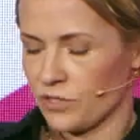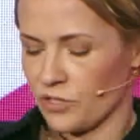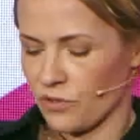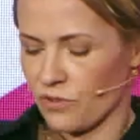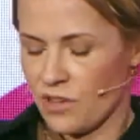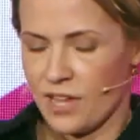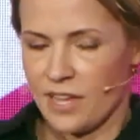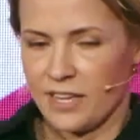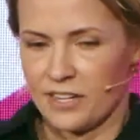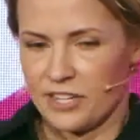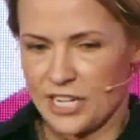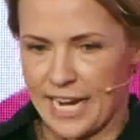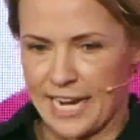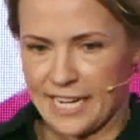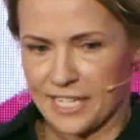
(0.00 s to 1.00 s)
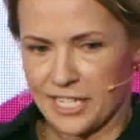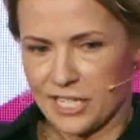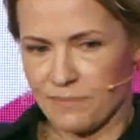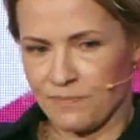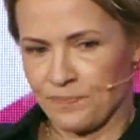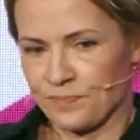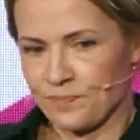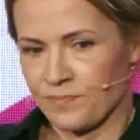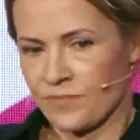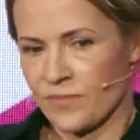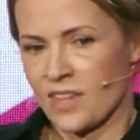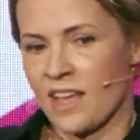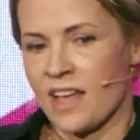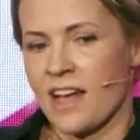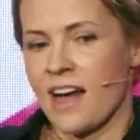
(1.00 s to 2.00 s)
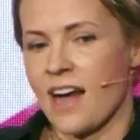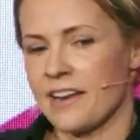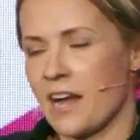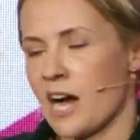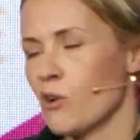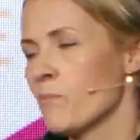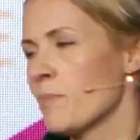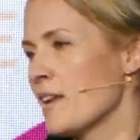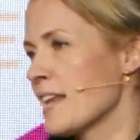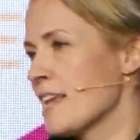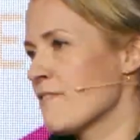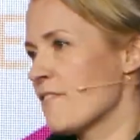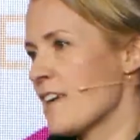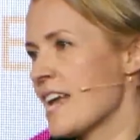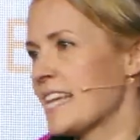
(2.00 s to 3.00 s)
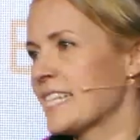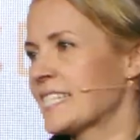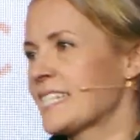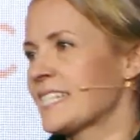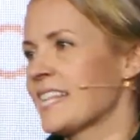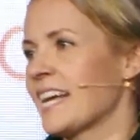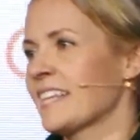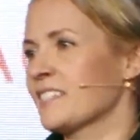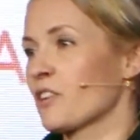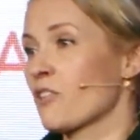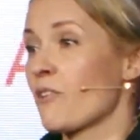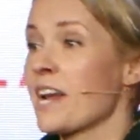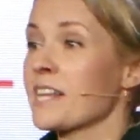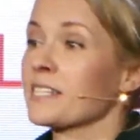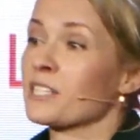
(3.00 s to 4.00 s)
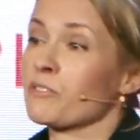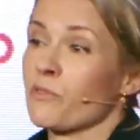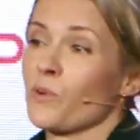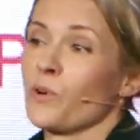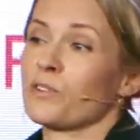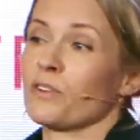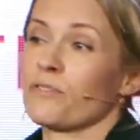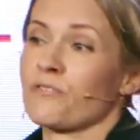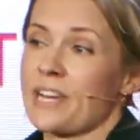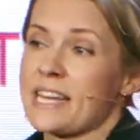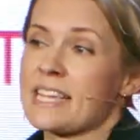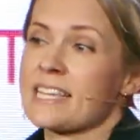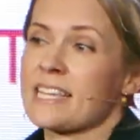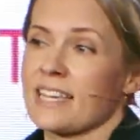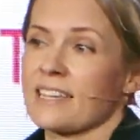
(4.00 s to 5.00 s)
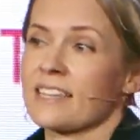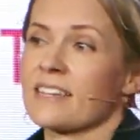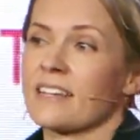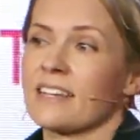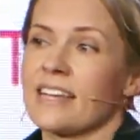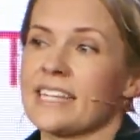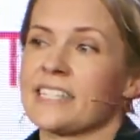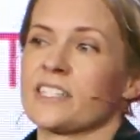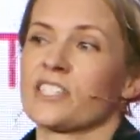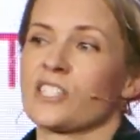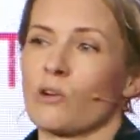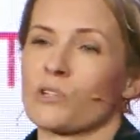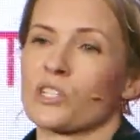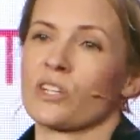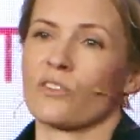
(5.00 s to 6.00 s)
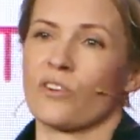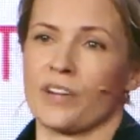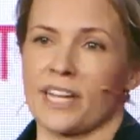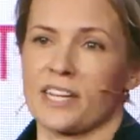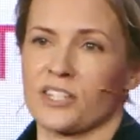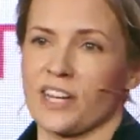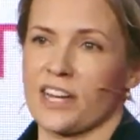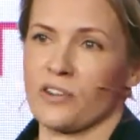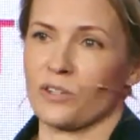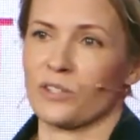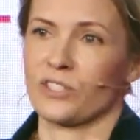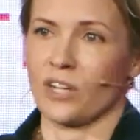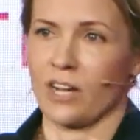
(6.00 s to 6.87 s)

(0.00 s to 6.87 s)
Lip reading: to change. And our belief is that the greatest reward of drinking is the social connection and not the